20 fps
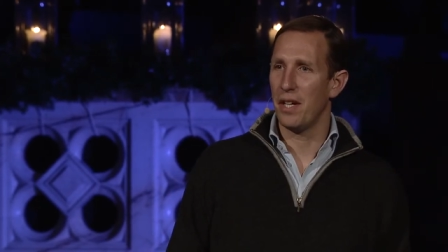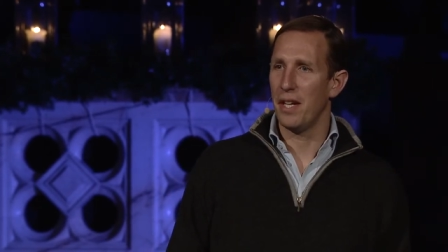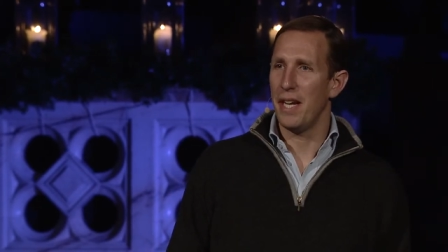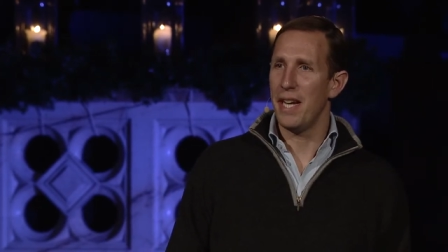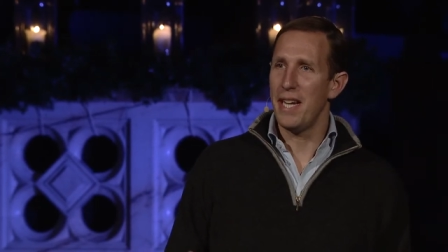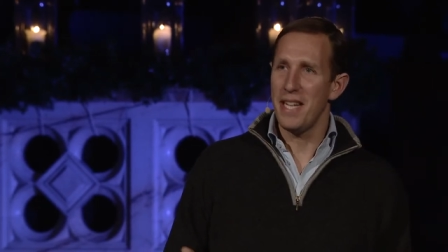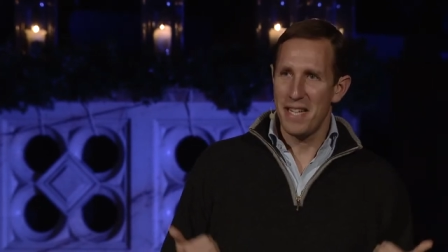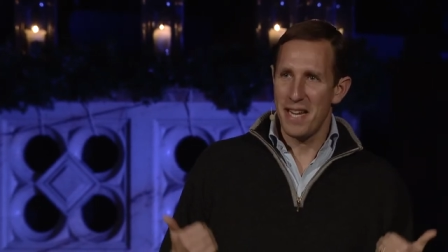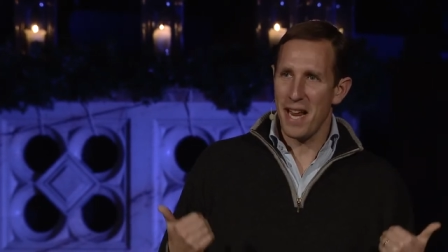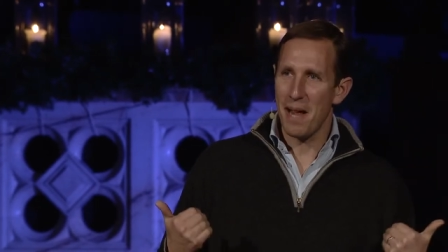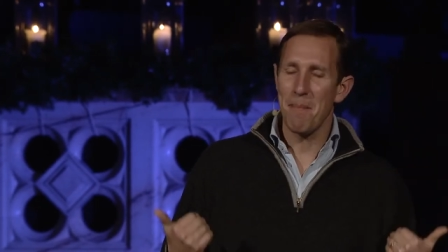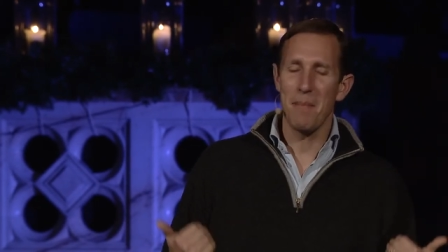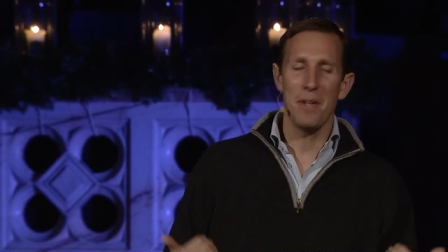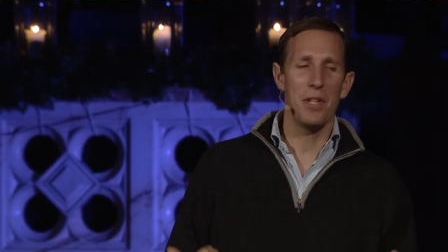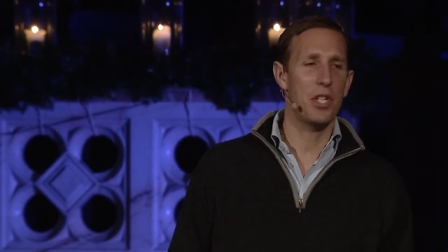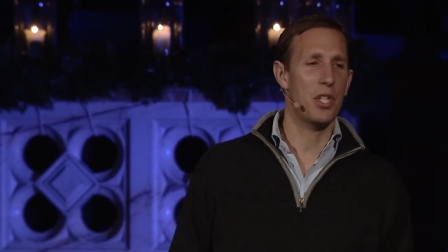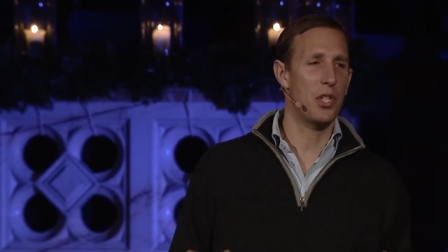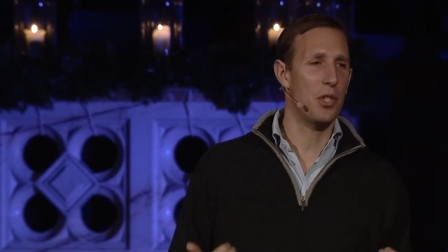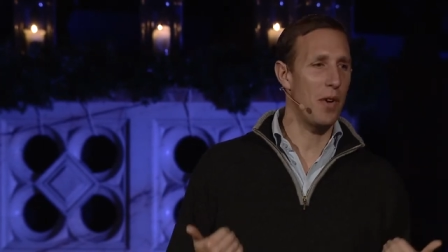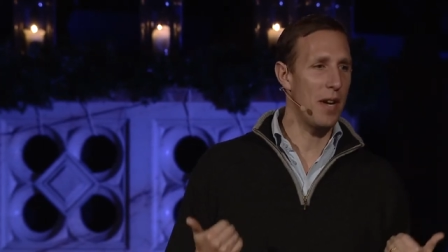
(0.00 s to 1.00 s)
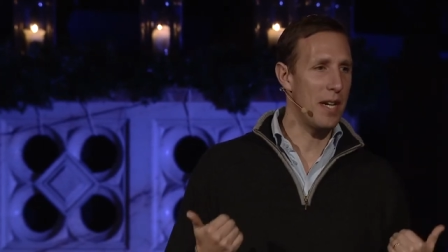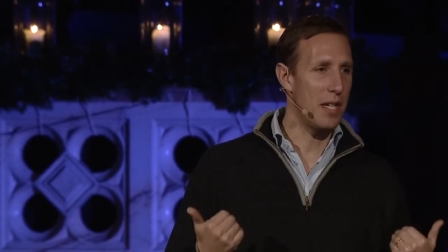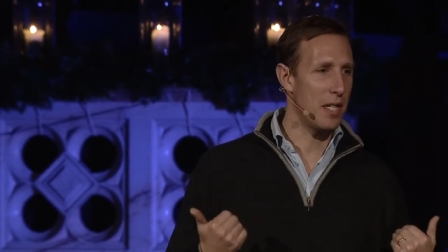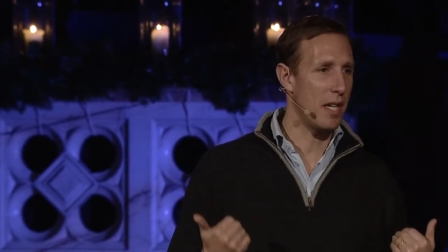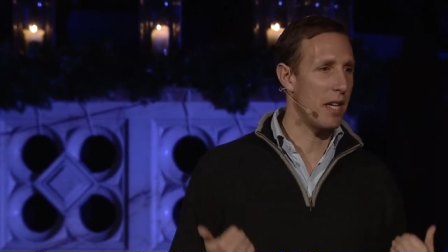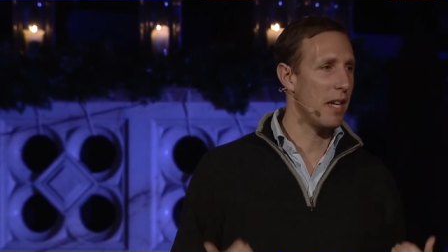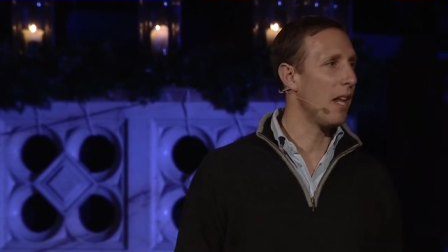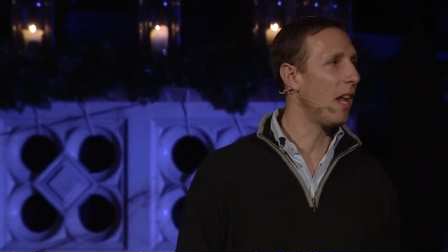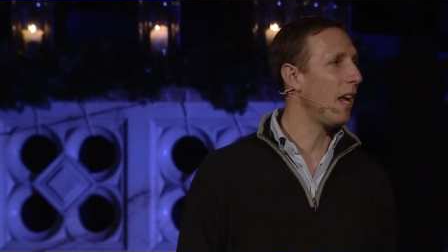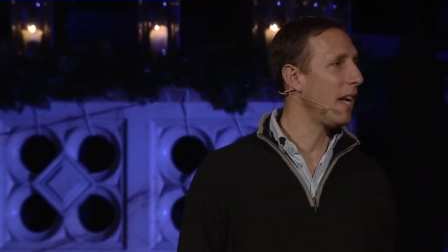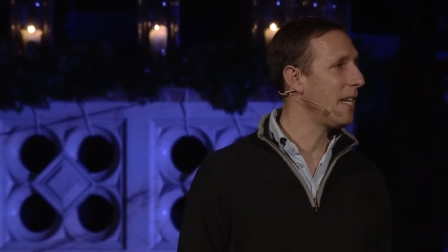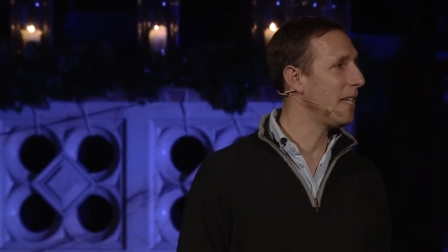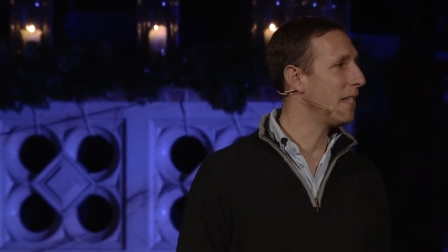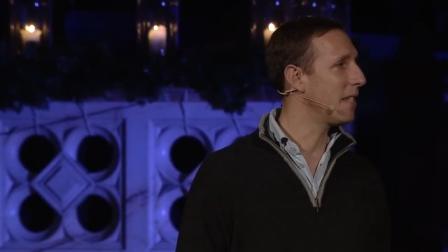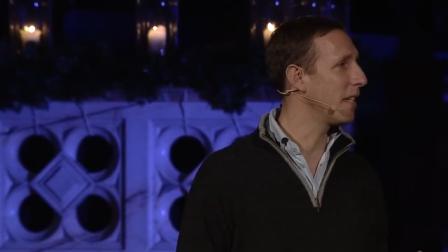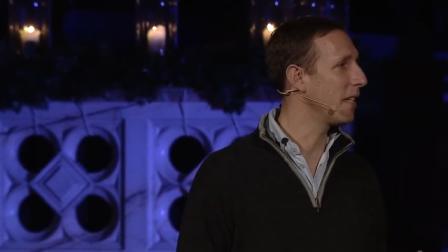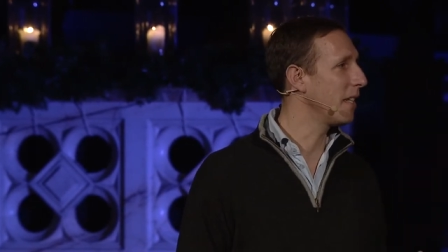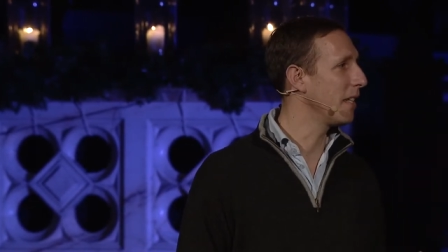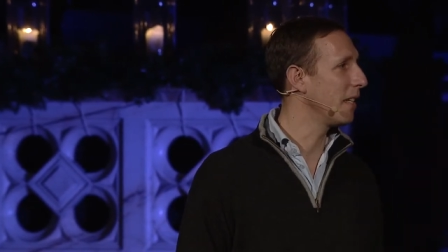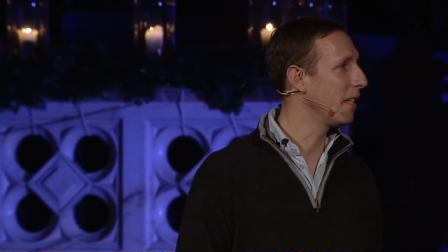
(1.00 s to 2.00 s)
He demonstrates
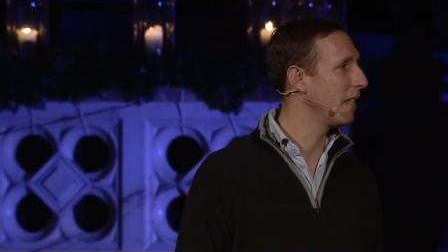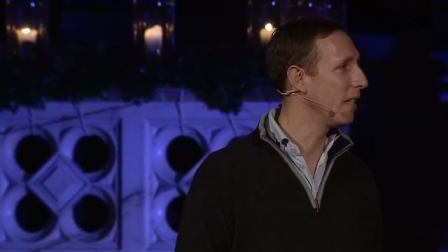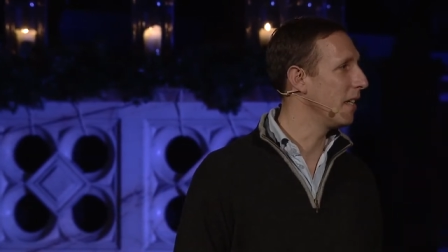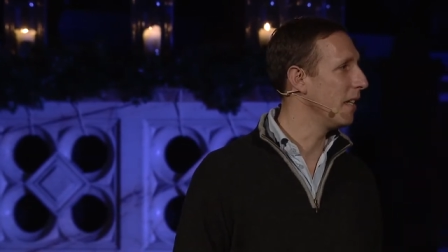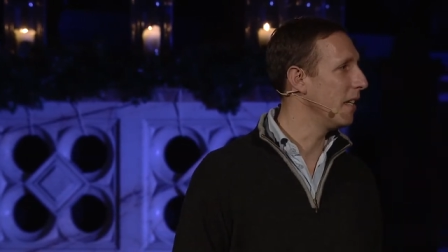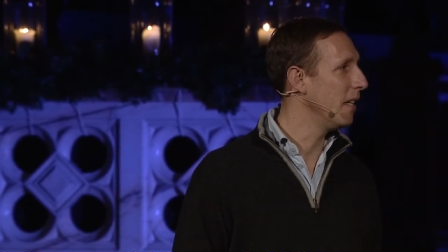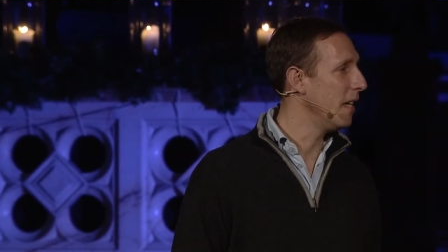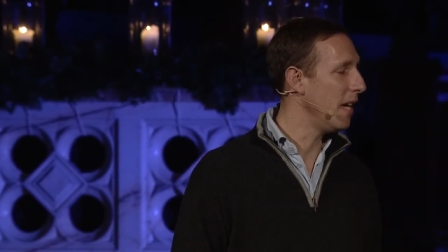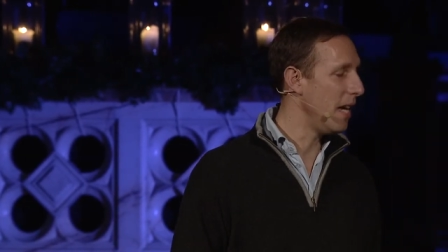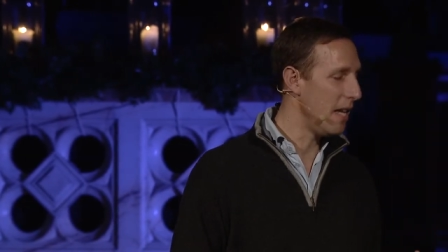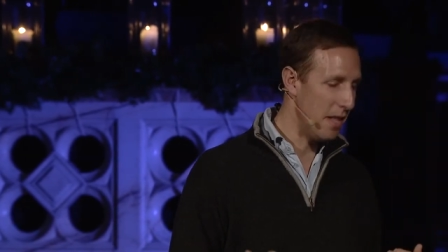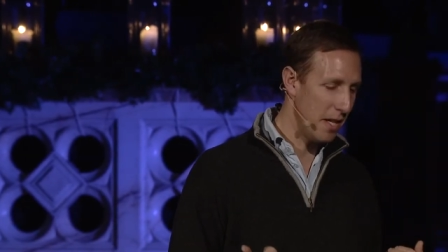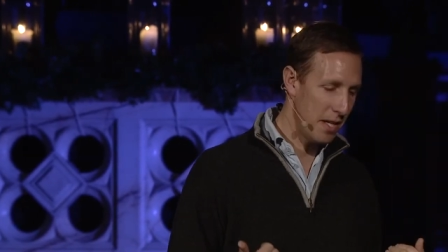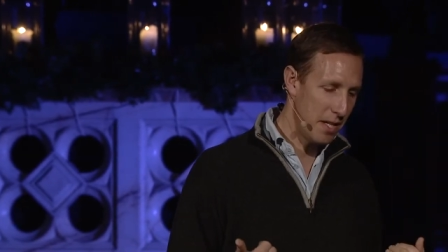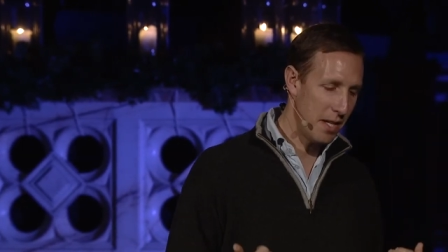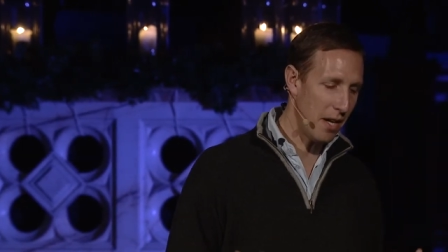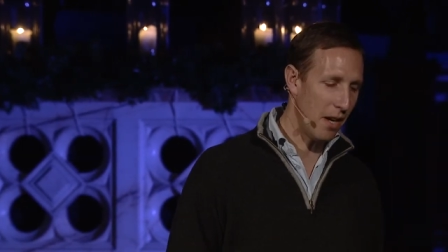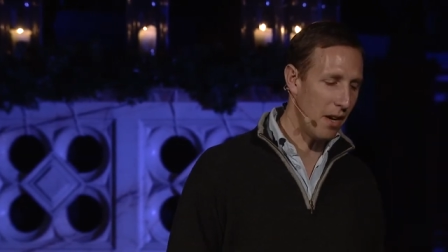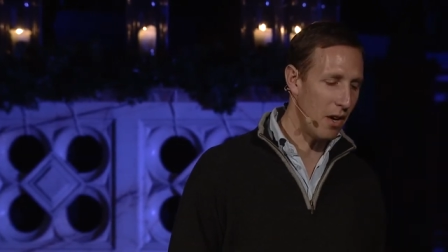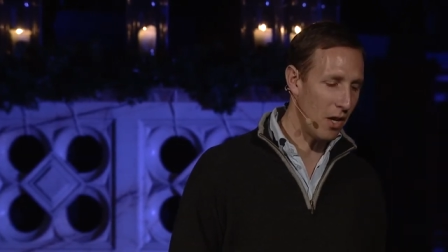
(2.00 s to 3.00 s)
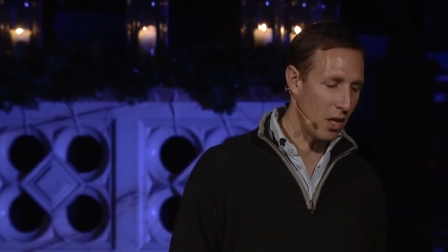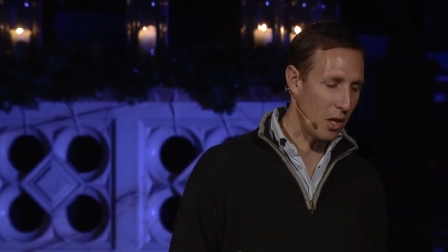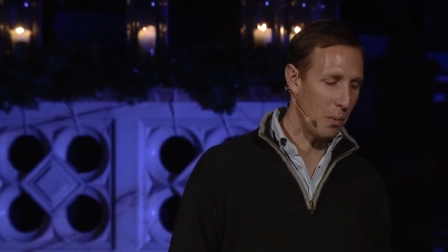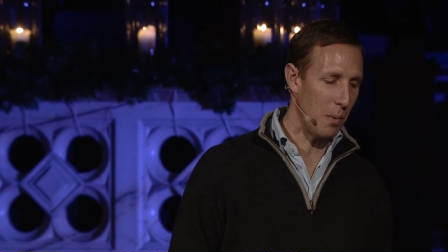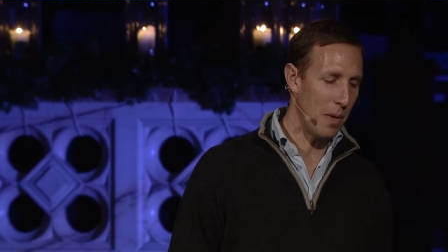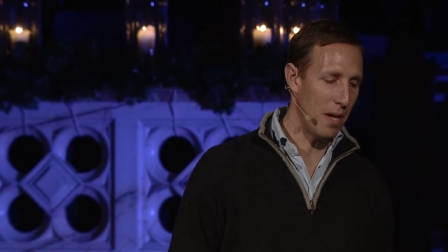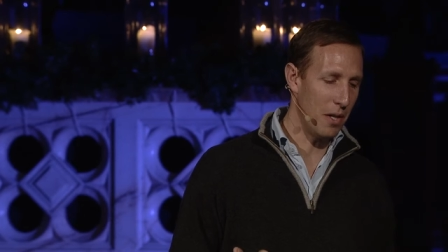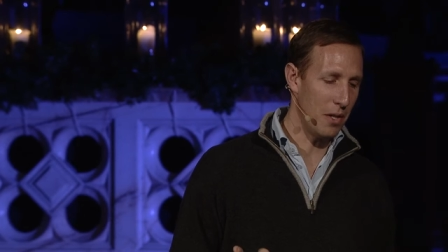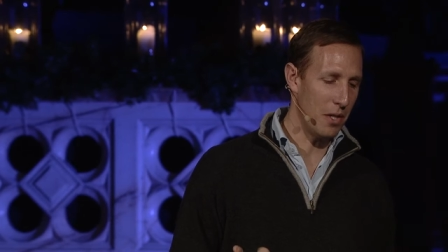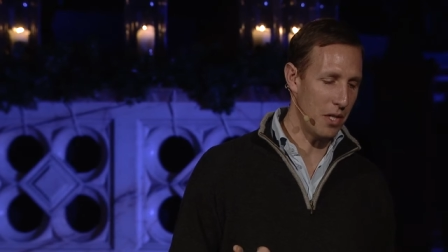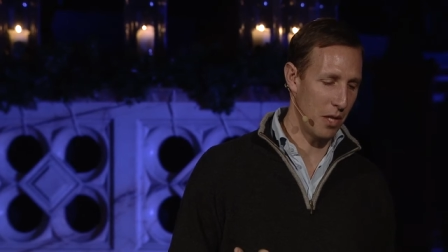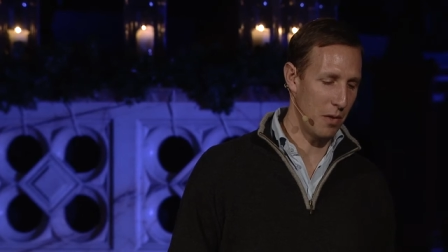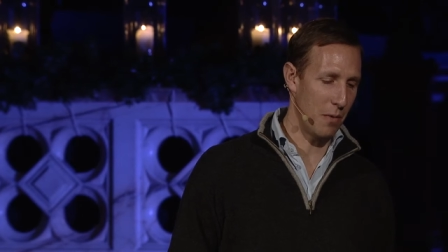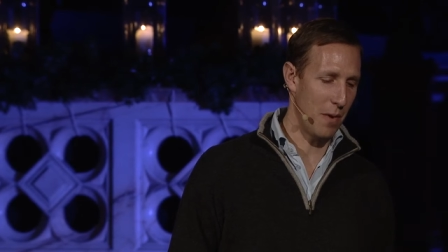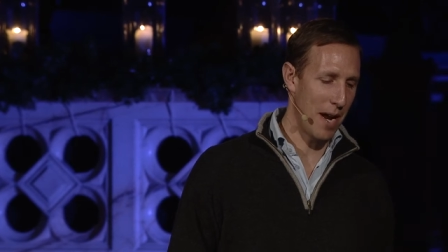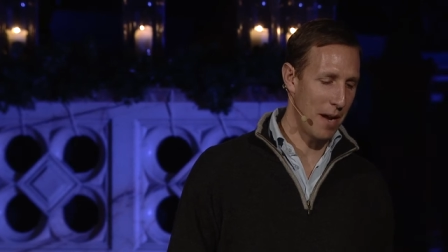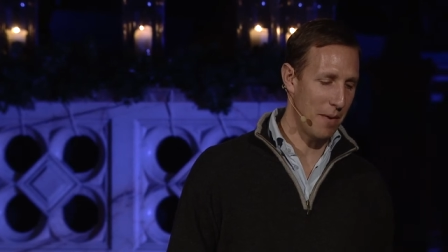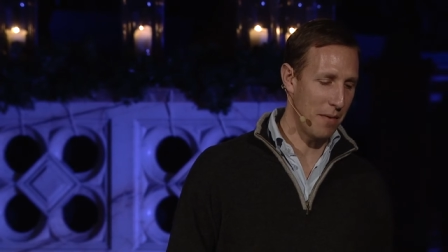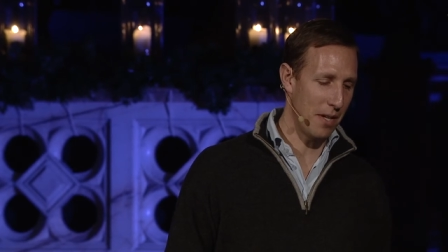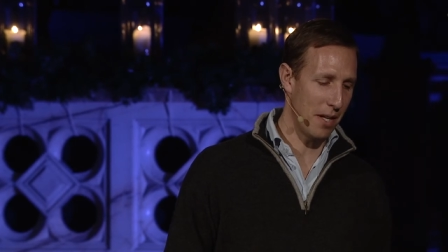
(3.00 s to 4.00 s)
light in the dark world
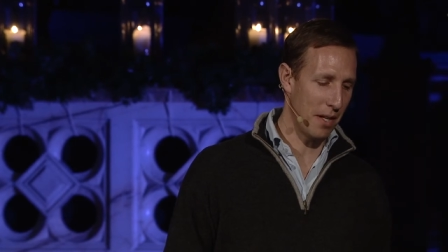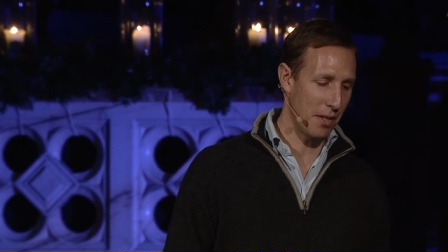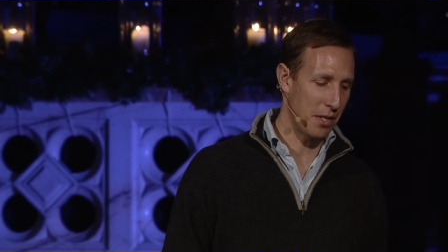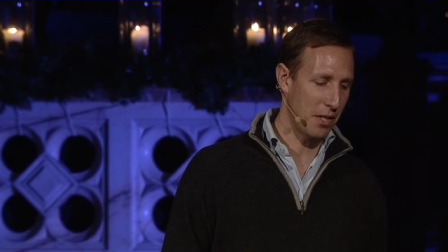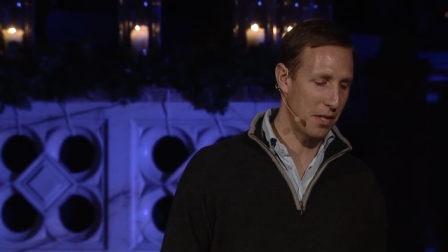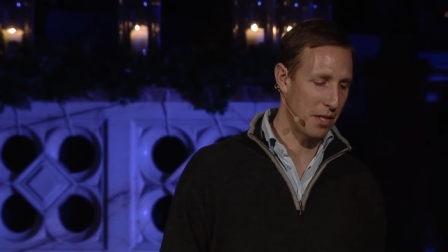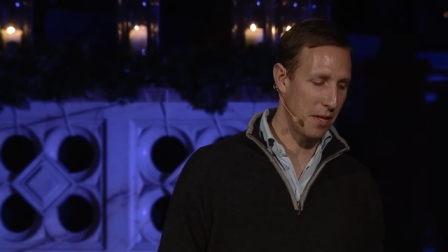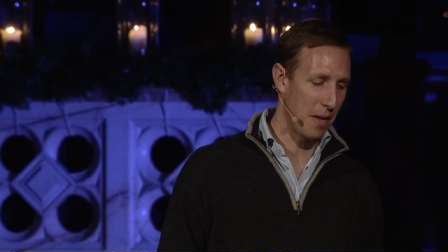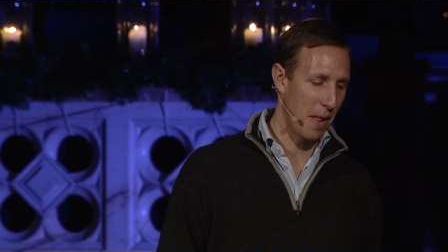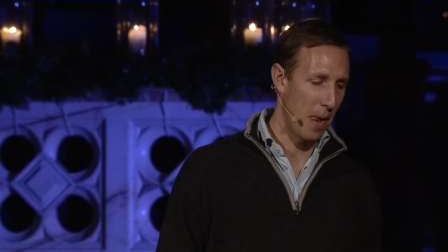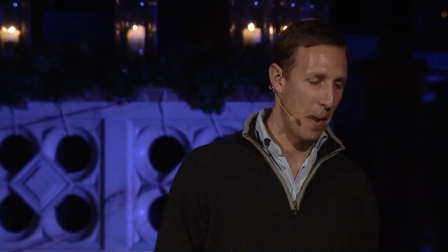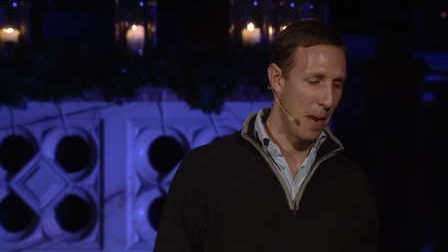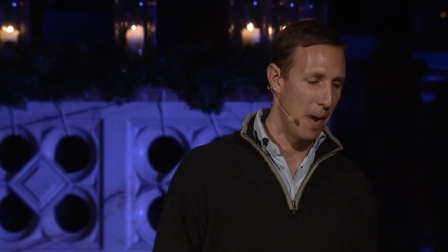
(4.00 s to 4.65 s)
around us.